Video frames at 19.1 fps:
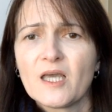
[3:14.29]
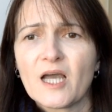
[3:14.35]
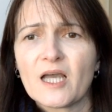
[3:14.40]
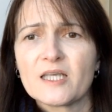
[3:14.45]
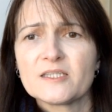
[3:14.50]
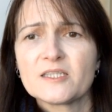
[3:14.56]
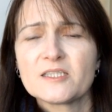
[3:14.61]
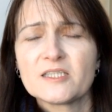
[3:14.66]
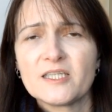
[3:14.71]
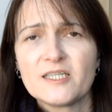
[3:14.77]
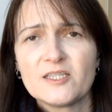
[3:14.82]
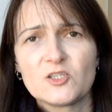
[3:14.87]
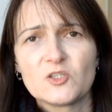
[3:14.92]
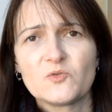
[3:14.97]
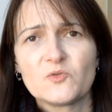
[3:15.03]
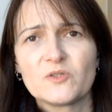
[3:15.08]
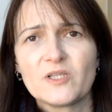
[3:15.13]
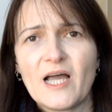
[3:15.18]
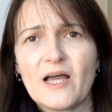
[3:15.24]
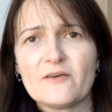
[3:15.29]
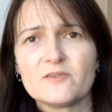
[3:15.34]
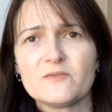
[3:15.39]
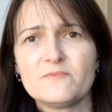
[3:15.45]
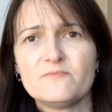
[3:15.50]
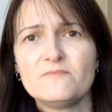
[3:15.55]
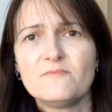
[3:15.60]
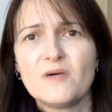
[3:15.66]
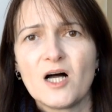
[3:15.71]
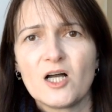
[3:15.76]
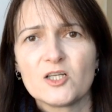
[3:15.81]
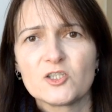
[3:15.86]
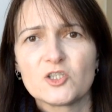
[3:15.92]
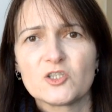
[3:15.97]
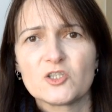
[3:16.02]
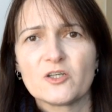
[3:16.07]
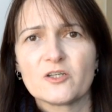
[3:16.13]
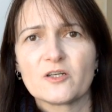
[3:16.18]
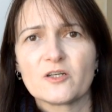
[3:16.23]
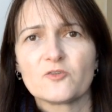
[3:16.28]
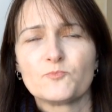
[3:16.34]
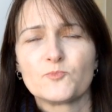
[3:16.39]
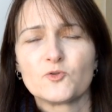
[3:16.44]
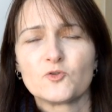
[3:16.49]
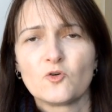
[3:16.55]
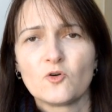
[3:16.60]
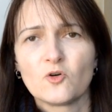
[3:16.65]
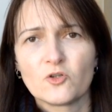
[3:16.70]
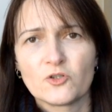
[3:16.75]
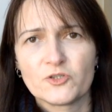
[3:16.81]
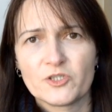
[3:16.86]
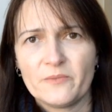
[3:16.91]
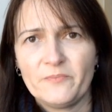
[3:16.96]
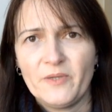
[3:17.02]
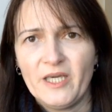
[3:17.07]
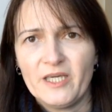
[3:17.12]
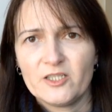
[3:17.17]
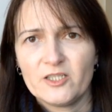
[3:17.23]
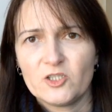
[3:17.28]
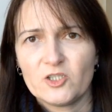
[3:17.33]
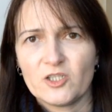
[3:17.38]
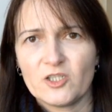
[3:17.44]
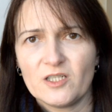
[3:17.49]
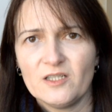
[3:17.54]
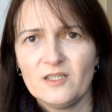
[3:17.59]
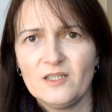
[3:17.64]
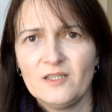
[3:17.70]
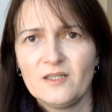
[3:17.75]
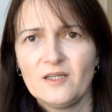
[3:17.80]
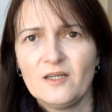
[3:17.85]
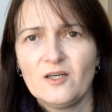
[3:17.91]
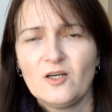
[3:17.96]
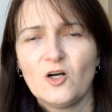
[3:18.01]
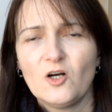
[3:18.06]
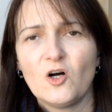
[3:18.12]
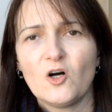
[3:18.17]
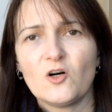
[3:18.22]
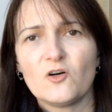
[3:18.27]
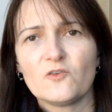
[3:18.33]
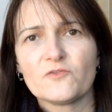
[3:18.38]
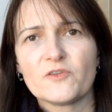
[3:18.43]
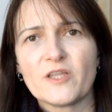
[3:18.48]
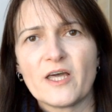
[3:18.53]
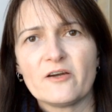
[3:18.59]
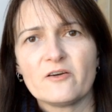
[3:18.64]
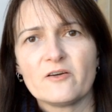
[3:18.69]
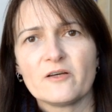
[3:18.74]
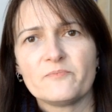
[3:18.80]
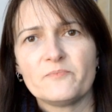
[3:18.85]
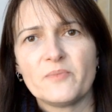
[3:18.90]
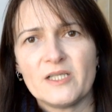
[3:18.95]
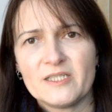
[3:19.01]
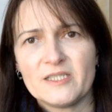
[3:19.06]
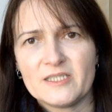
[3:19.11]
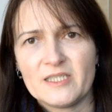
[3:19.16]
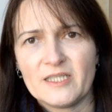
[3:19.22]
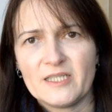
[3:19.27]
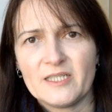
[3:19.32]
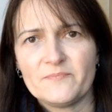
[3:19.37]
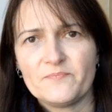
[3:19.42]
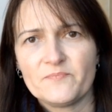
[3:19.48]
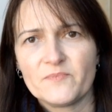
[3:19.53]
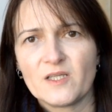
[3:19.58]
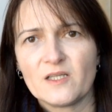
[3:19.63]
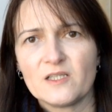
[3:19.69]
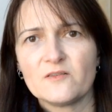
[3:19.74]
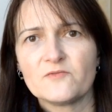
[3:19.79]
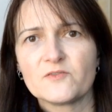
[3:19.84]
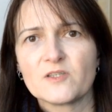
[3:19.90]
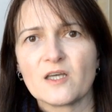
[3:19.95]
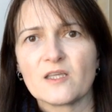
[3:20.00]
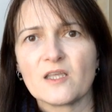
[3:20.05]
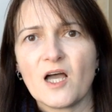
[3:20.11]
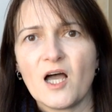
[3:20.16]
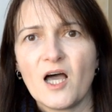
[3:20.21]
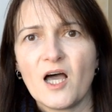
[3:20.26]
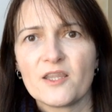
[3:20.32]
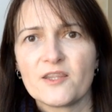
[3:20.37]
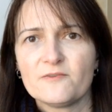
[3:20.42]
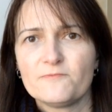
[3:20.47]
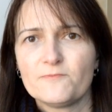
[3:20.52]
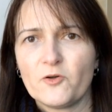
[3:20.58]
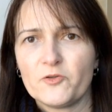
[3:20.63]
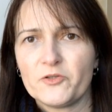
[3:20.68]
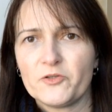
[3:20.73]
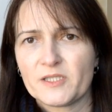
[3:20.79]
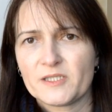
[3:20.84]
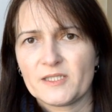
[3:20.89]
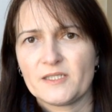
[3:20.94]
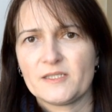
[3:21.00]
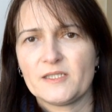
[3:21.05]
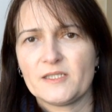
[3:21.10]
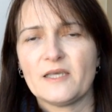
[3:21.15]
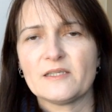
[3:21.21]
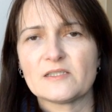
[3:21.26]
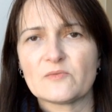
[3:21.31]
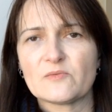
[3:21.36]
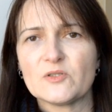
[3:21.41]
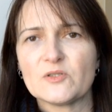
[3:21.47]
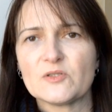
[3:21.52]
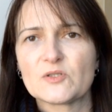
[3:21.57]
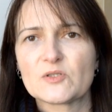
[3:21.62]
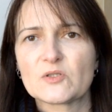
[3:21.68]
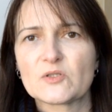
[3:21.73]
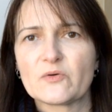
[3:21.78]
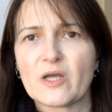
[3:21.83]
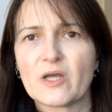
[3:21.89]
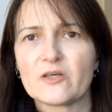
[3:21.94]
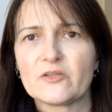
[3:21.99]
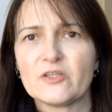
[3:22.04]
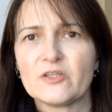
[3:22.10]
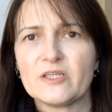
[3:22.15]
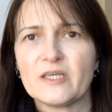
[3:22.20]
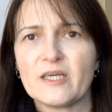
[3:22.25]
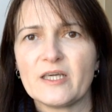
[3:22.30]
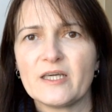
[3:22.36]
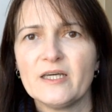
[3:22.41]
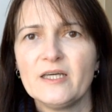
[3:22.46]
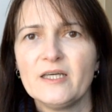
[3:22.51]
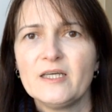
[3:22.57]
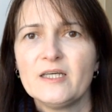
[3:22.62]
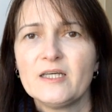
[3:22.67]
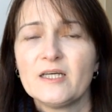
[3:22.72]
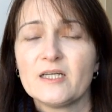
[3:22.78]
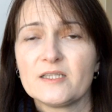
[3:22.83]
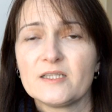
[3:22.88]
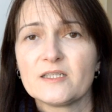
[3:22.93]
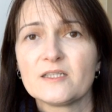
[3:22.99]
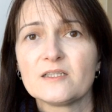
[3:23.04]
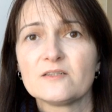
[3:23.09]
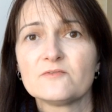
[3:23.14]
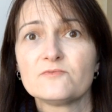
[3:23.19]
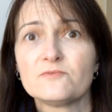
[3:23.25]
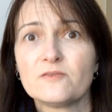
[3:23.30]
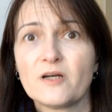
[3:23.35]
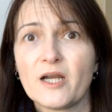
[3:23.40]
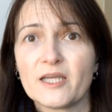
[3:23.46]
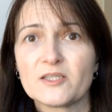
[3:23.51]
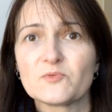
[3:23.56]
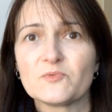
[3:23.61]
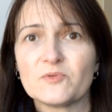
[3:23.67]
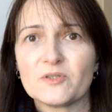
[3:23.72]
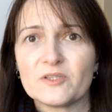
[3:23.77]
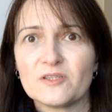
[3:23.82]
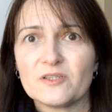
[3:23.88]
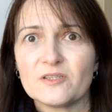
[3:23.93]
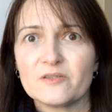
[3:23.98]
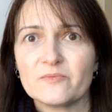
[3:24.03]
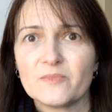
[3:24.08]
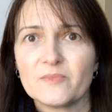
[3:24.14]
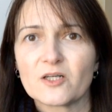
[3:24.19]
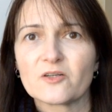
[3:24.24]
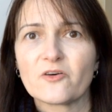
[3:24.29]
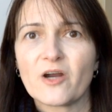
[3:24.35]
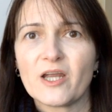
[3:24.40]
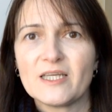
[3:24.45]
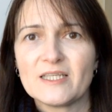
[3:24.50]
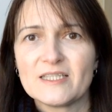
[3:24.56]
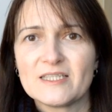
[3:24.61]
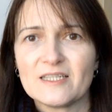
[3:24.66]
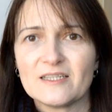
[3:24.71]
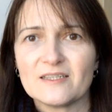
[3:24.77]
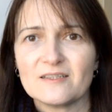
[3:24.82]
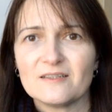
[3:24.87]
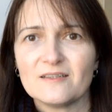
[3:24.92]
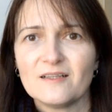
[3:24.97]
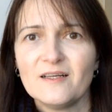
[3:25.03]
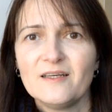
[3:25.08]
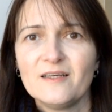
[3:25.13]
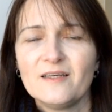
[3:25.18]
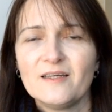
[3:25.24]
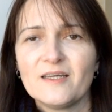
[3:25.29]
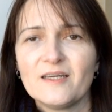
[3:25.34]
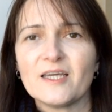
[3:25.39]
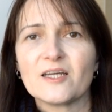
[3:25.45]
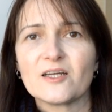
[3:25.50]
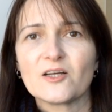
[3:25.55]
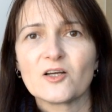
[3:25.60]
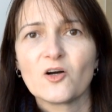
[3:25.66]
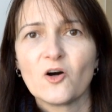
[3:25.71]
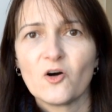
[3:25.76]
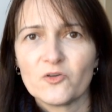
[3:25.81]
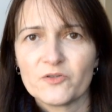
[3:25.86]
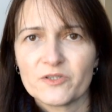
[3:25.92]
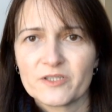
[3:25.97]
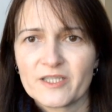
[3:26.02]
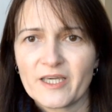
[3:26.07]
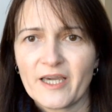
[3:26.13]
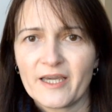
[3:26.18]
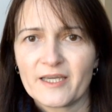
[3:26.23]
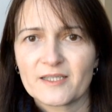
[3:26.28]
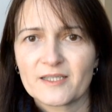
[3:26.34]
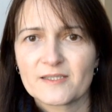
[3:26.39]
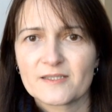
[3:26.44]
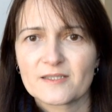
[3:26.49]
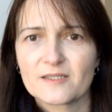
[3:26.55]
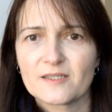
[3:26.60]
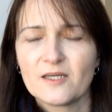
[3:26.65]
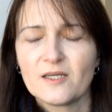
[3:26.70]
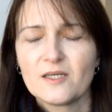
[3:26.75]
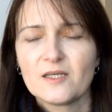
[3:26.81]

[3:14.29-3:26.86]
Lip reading: And the teacher will have a much broader picture of their ability. They'll have done other phonics assessments throughout the year, and they'll have read with them a great deal in context.